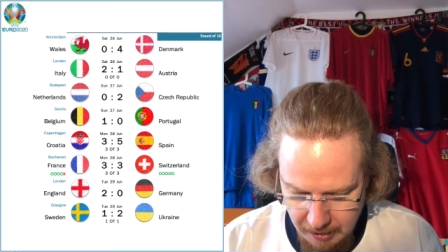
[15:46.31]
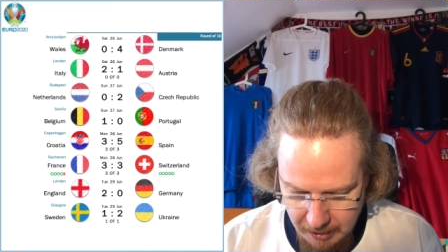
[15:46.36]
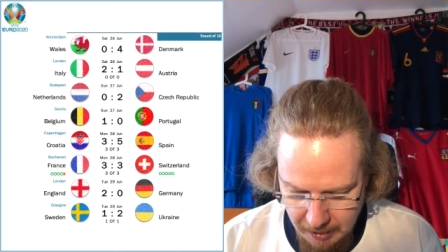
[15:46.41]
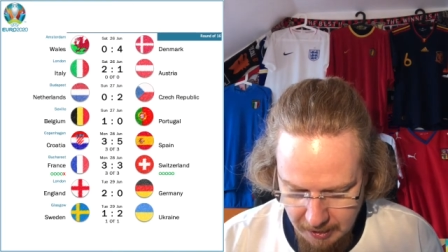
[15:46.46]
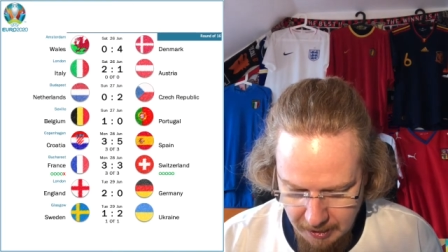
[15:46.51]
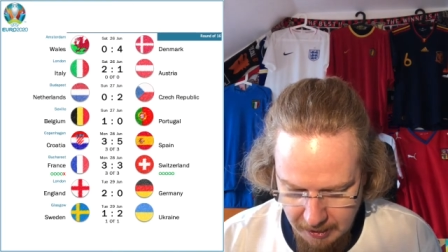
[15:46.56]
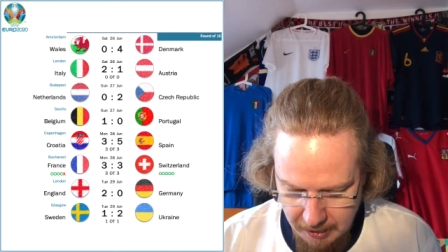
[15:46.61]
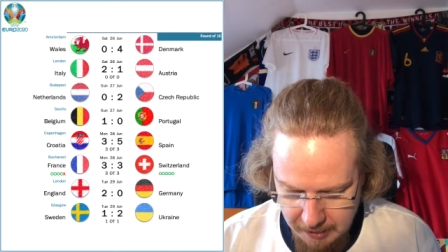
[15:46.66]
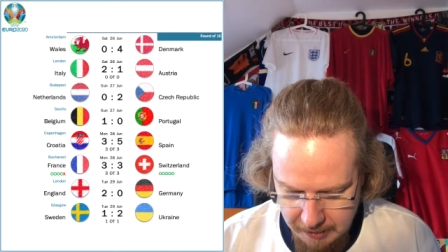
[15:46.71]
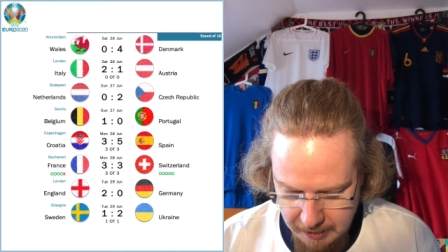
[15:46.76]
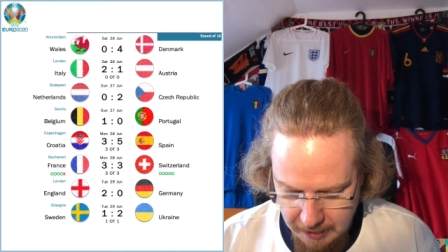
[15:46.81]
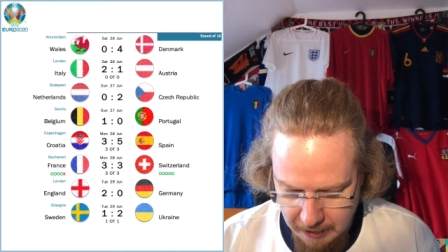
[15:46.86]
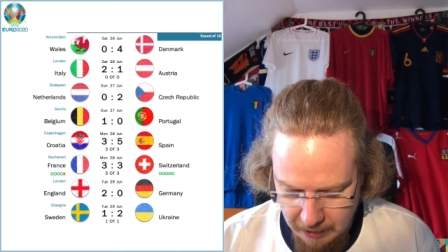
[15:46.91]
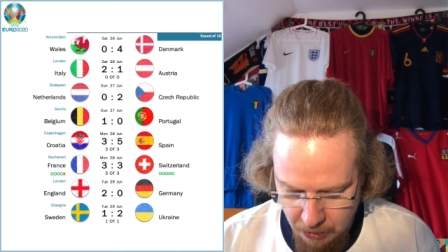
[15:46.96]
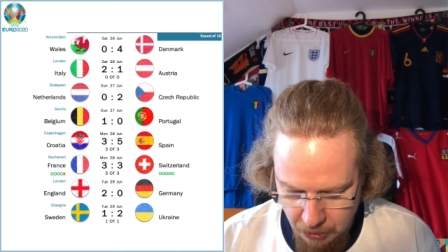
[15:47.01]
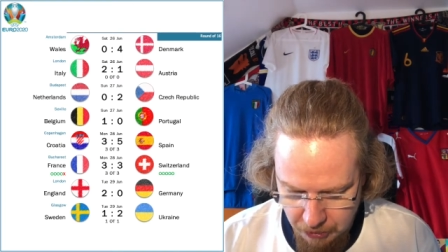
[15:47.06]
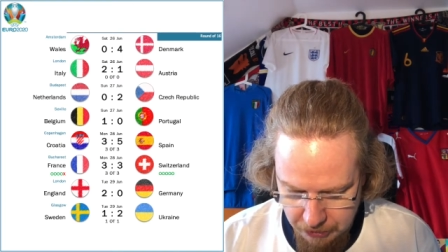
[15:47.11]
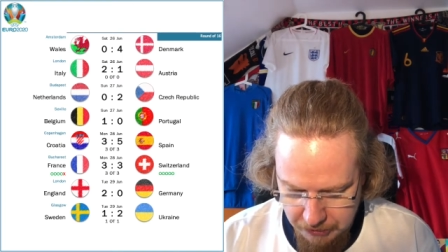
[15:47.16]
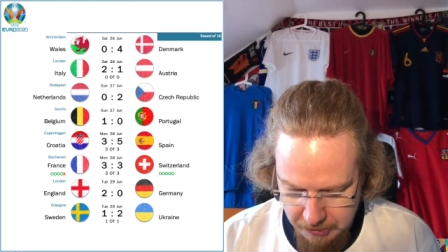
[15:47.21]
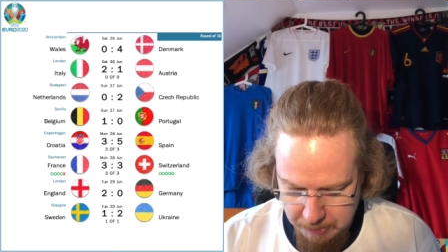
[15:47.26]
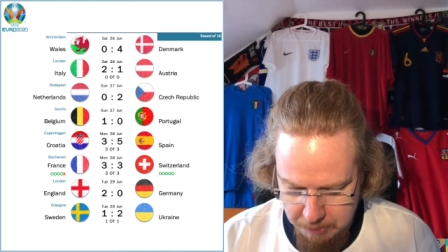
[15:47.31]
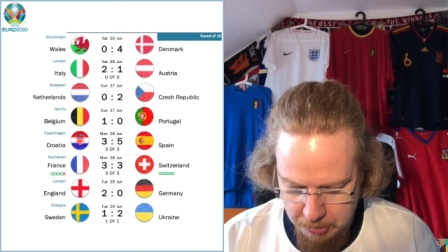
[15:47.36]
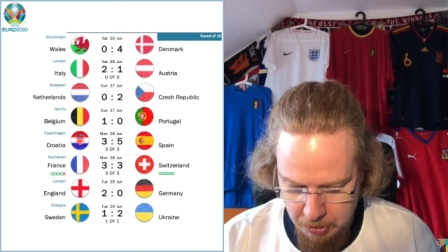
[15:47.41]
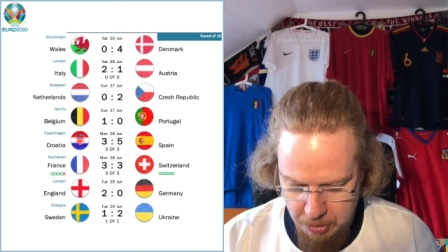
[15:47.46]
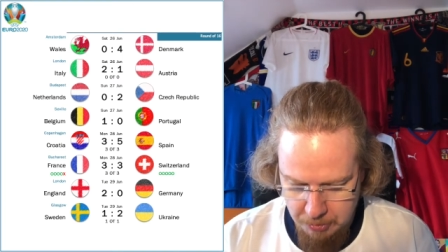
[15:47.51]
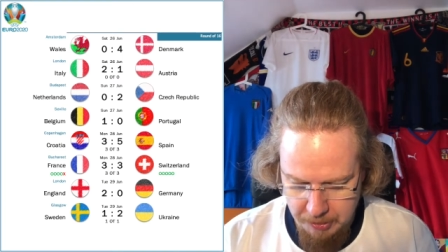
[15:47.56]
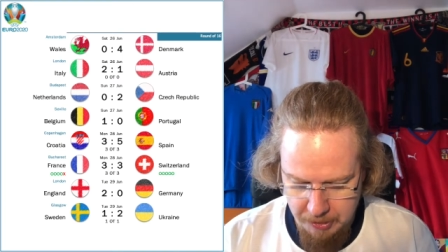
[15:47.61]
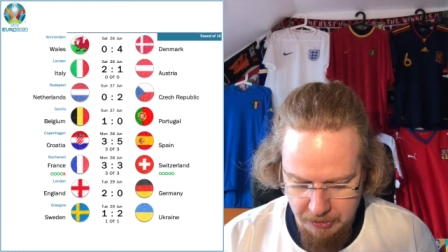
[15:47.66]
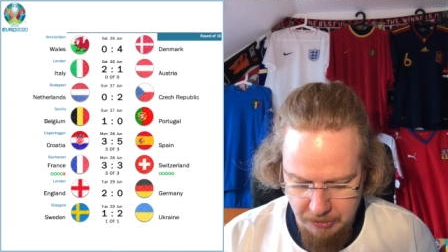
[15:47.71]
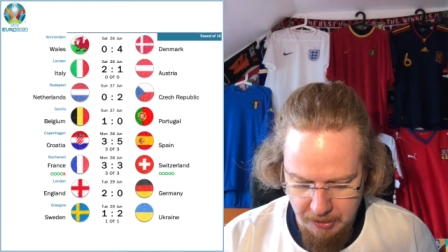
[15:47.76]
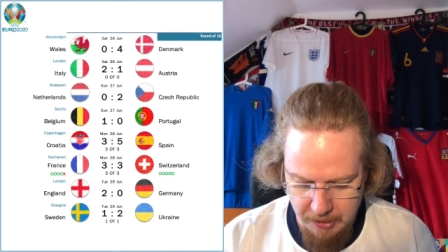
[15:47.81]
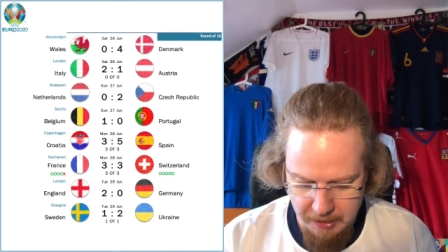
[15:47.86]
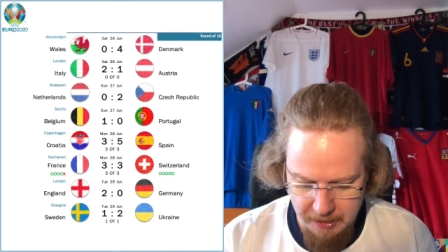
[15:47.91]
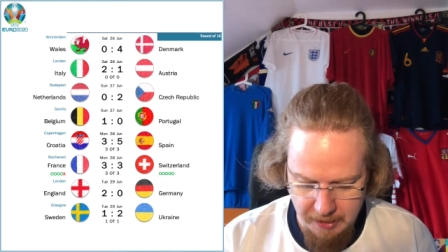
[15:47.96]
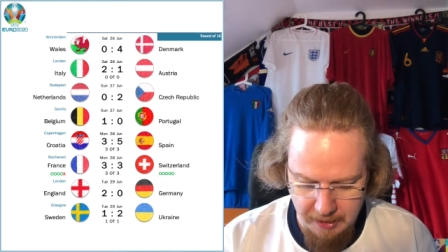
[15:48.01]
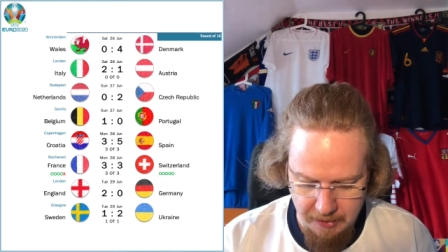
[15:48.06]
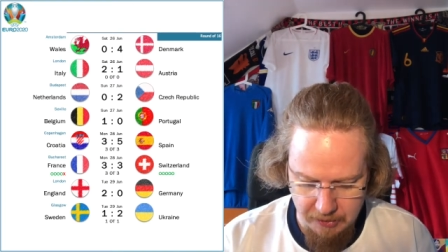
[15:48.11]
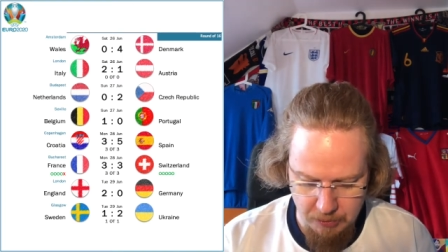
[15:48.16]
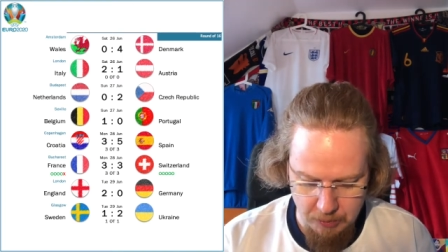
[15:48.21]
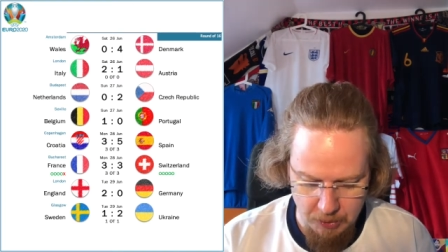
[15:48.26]
uh, they lost and probably uh,
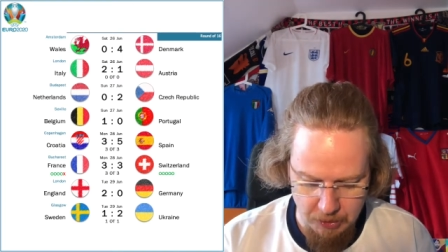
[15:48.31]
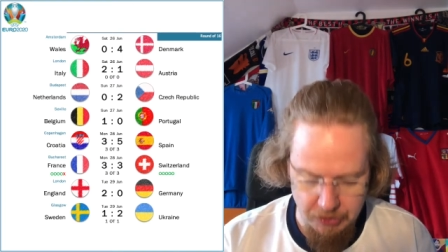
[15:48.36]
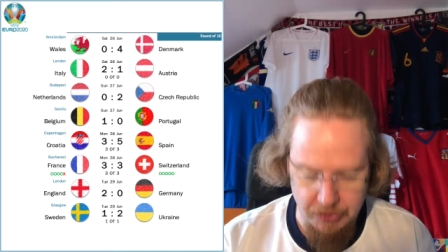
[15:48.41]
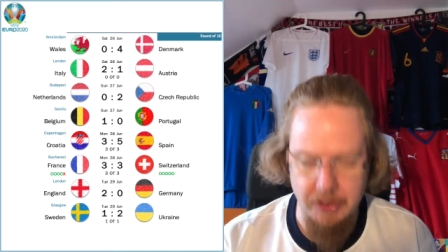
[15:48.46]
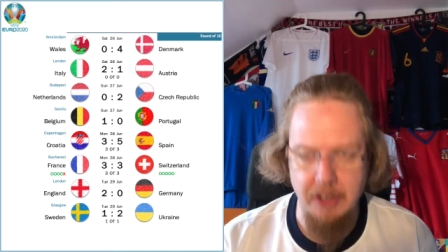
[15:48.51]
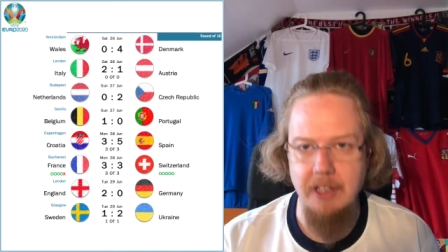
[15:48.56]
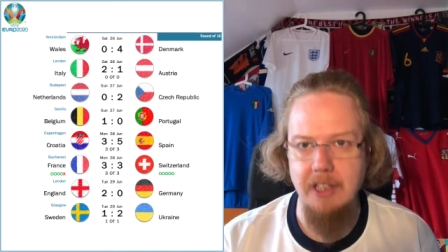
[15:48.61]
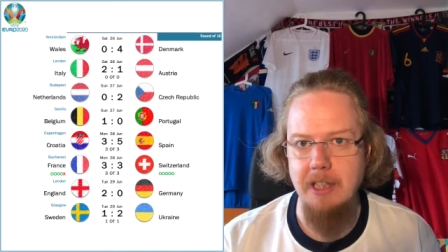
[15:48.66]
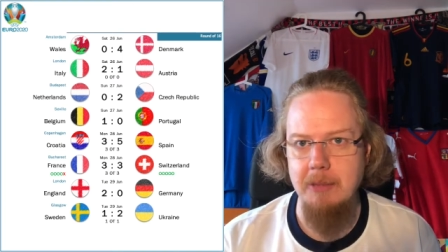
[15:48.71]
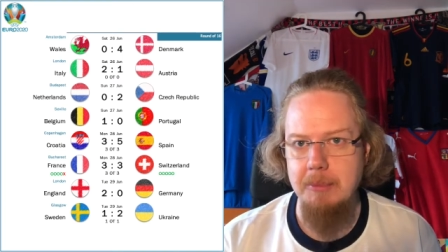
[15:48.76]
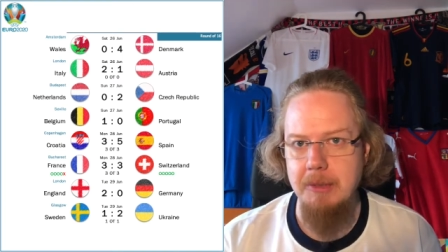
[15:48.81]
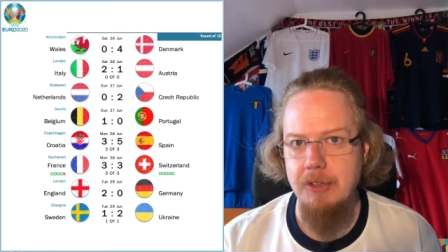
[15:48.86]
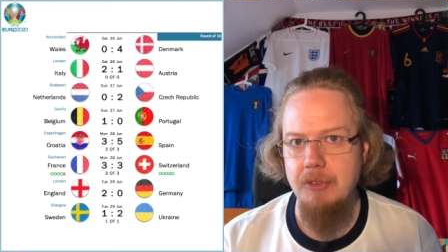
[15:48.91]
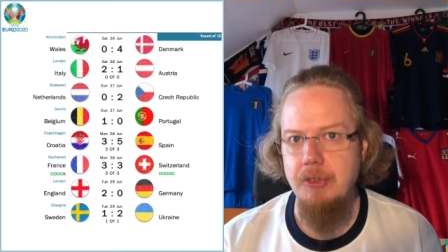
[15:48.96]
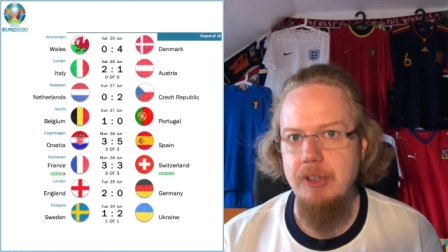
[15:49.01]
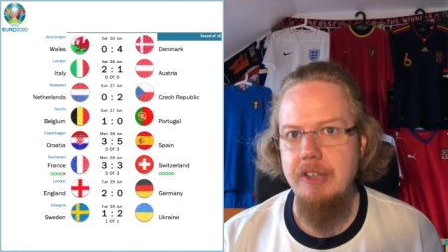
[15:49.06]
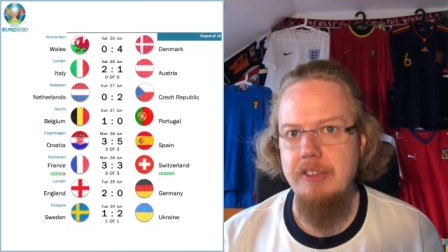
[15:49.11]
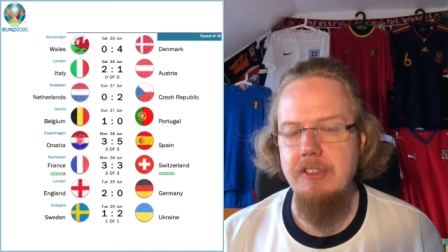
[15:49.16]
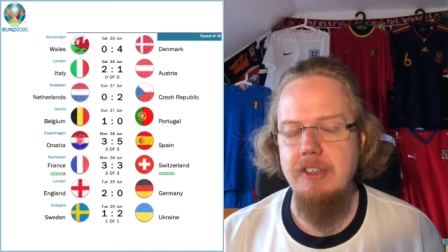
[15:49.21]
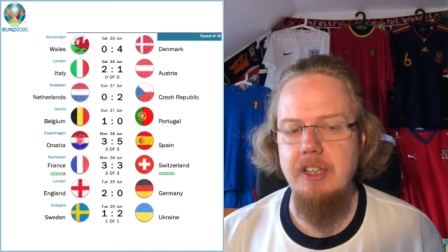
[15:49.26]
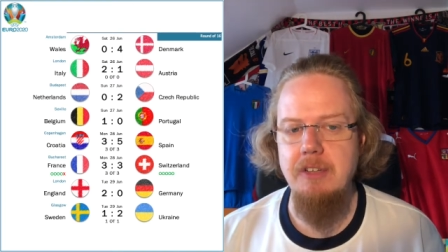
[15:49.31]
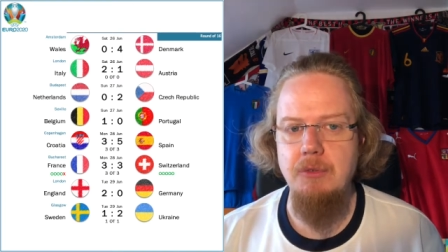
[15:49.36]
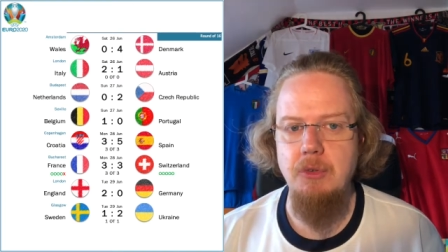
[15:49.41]
this was a little bit of risk.